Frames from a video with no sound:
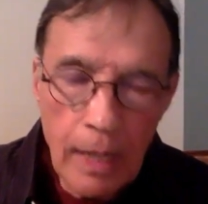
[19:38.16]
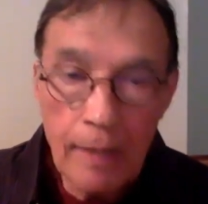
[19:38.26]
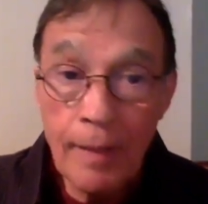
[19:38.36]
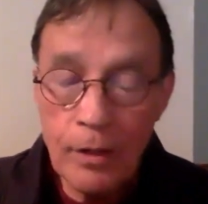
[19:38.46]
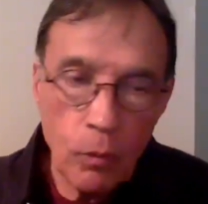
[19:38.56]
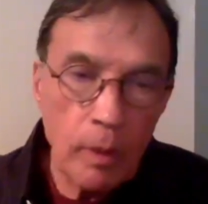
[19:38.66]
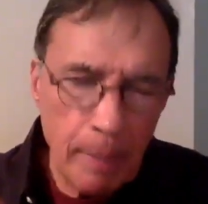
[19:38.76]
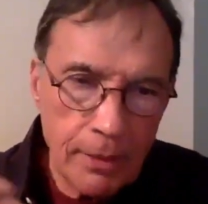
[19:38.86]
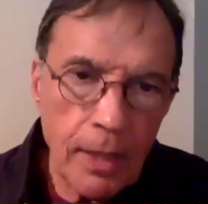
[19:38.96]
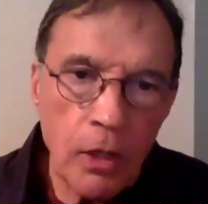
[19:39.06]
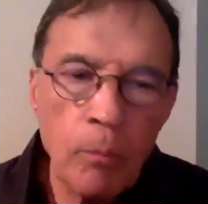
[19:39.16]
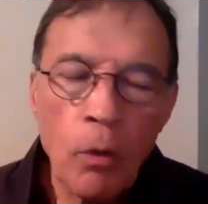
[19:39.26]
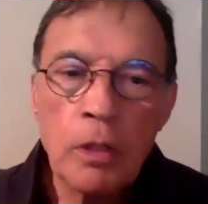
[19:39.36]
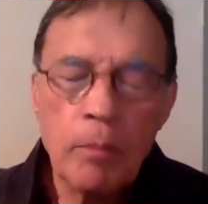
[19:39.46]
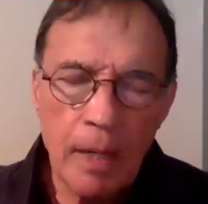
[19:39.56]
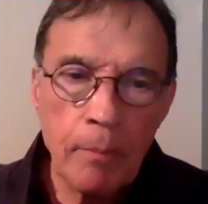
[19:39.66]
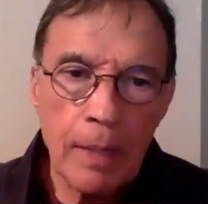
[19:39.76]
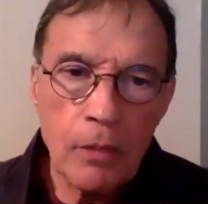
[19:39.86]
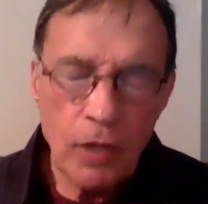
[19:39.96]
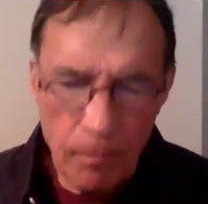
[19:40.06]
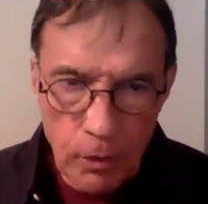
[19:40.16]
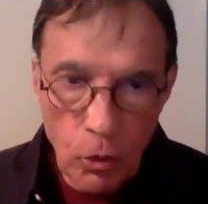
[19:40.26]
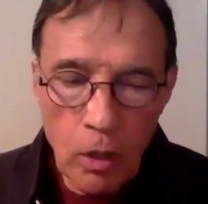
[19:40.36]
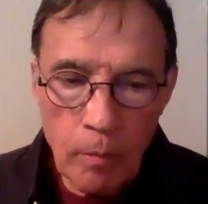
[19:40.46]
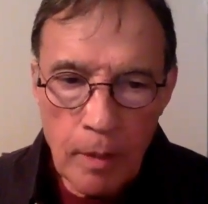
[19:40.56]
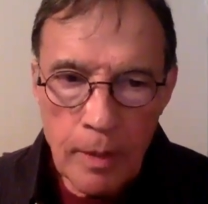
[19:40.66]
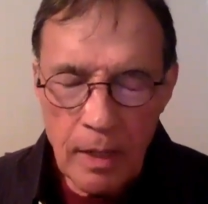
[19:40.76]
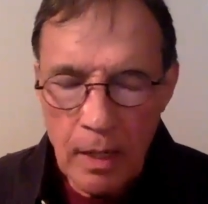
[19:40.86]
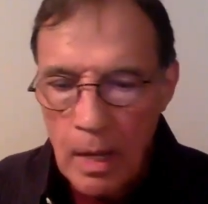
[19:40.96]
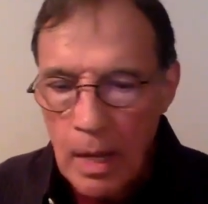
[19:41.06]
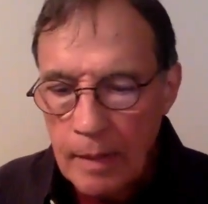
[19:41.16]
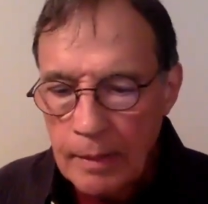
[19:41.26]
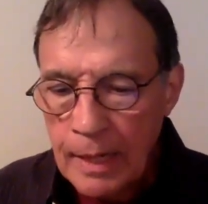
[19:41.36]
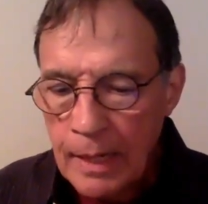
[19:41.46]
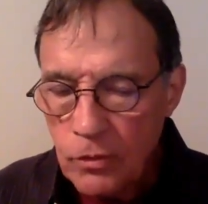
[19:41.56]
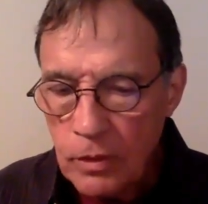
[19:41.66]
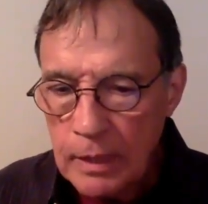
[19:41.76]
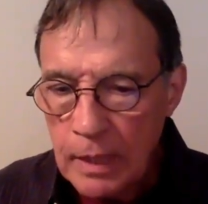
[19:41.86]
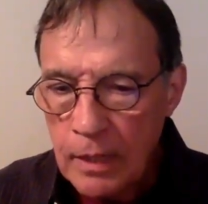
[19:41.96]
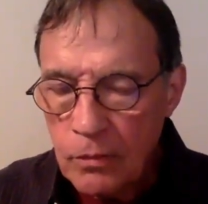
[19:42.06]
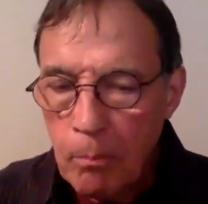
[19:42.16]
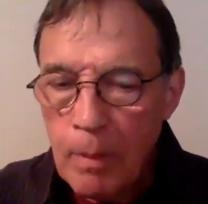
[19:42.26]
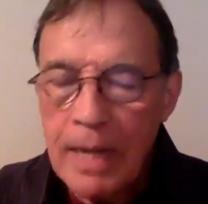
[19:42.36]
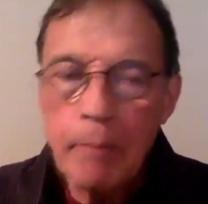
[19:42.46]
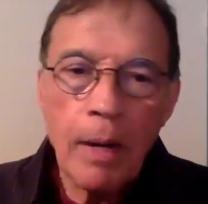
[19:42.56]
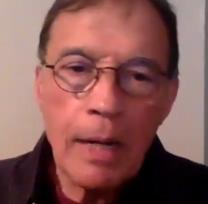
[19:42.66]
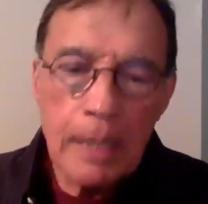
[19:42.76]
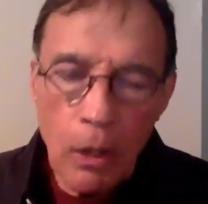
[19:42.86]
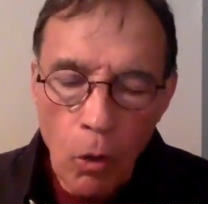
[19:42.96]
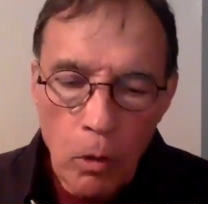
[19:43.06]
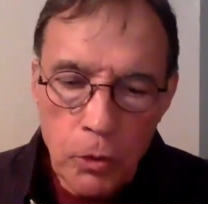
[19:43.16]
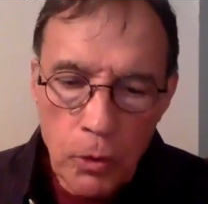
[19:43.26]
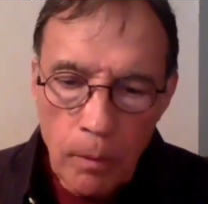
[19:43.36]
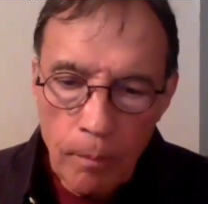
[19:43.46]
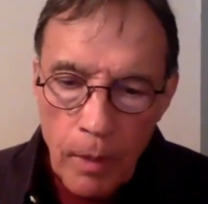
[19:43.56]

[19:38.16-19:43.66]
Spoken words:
And that's in my second book, The Mind, Body, Self, I talk about that. That it's mind, body, culture.